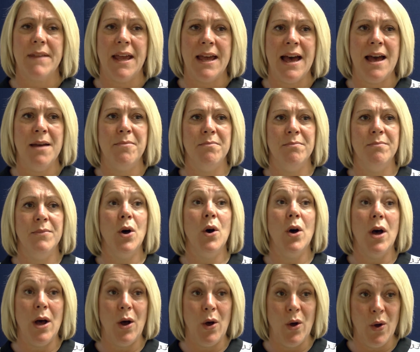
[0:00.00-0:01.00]
I'm
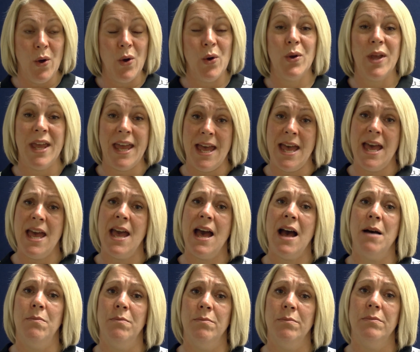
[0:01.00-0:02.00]
okay,
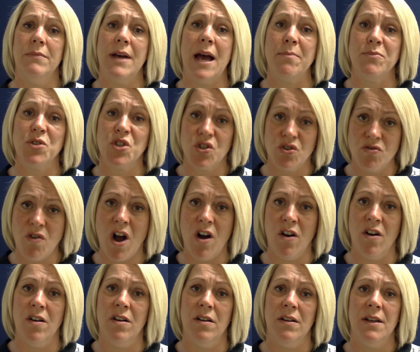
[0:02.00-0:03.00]
I'm
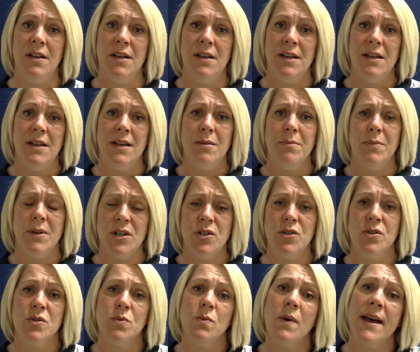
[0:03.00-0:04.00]
strong, but it
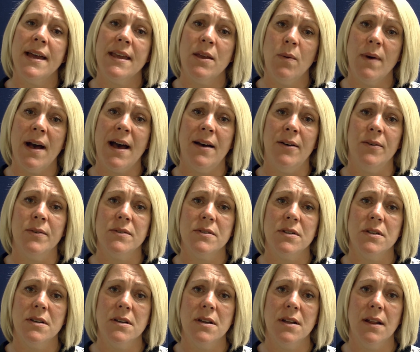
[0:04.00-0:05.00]
does wear you
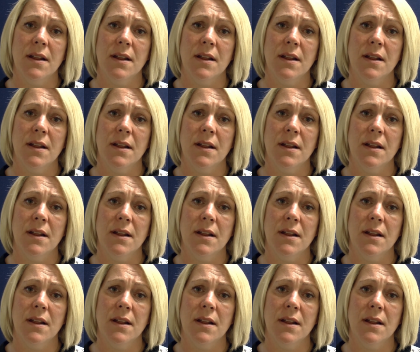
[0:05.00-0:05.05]
out.